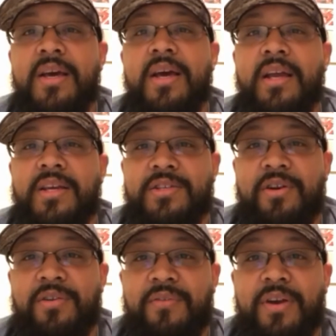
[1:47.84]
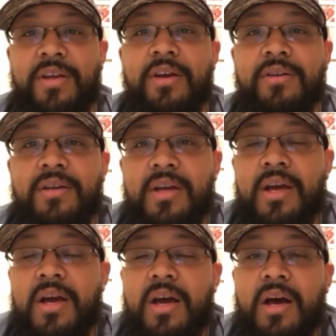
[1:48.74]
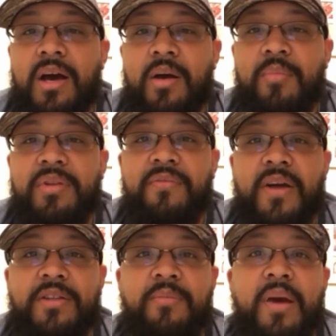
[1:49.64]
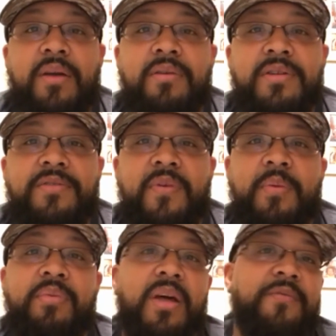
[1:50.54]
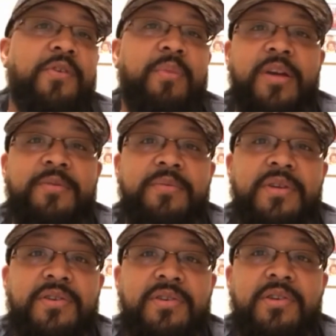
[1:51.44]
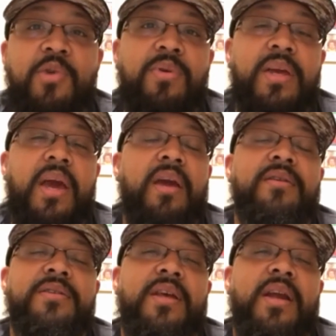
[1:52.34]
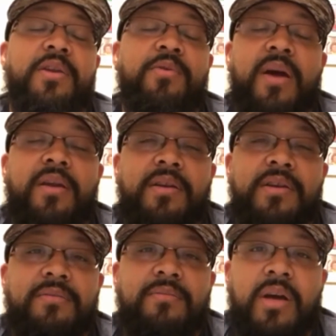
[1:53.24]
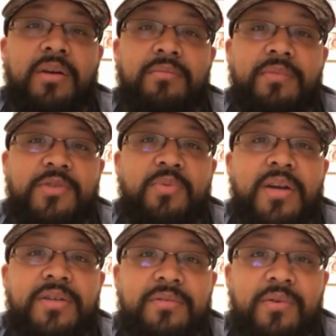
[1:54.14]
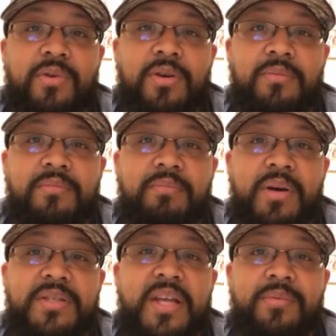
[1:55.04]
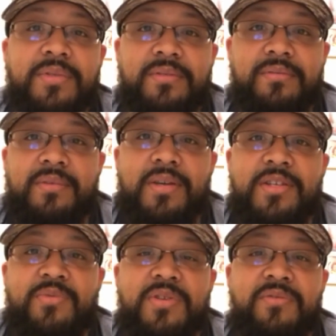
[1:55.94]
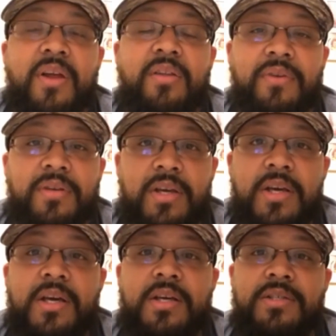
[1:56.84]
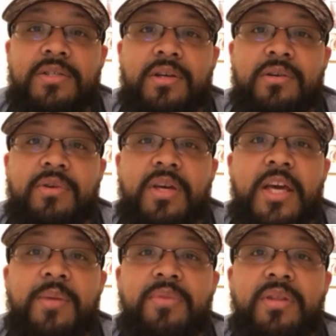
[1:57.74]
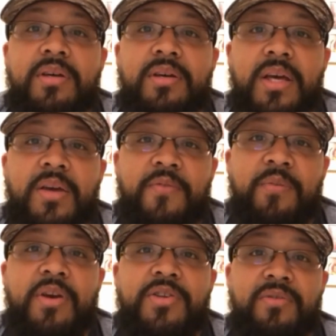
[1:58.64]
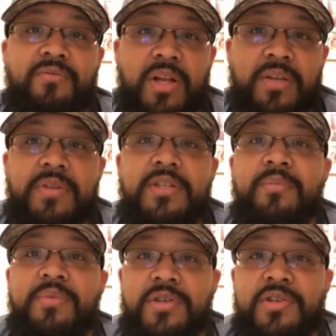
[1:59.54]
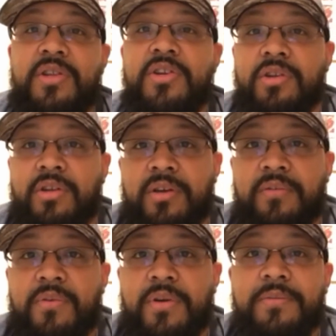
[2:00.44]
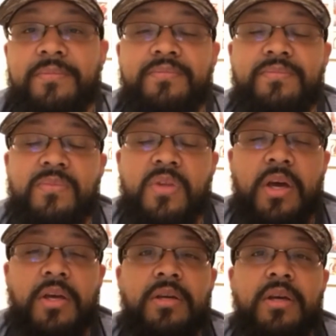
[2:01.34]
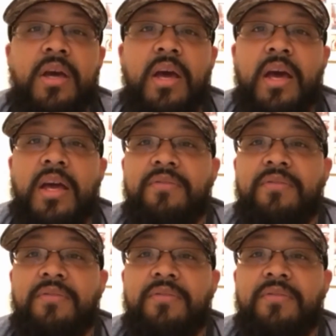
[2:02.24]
and I started very young, but the fact of the matter is, if I'm applying for a manager position, no one cares that I knew how to dishwash or bus tables. It just wasn't relevant. So keep the information relevant to the position that you're looking for. Okay, and if